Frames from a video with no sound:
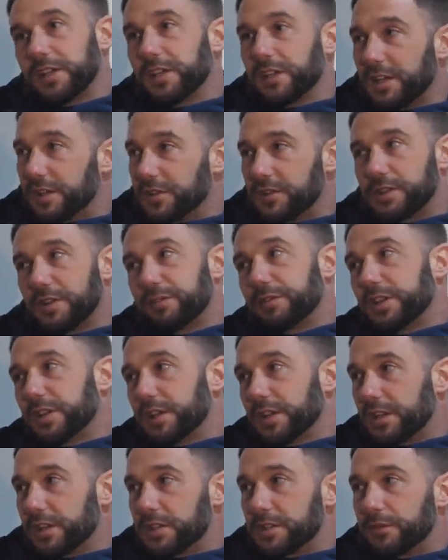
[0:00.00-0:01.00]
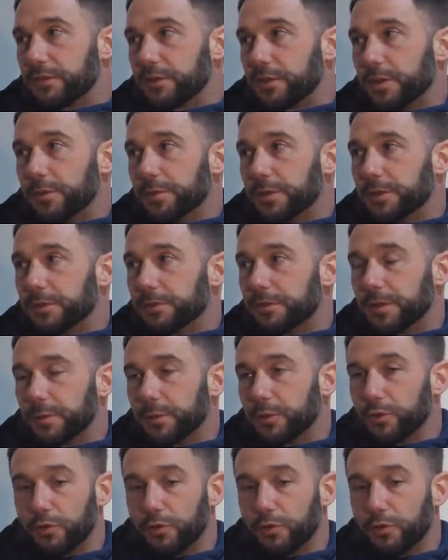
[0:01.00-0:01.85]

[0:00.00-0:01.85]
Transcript: or eight kids, seven or eight kids, if you know what I mean. Mm. And hmm.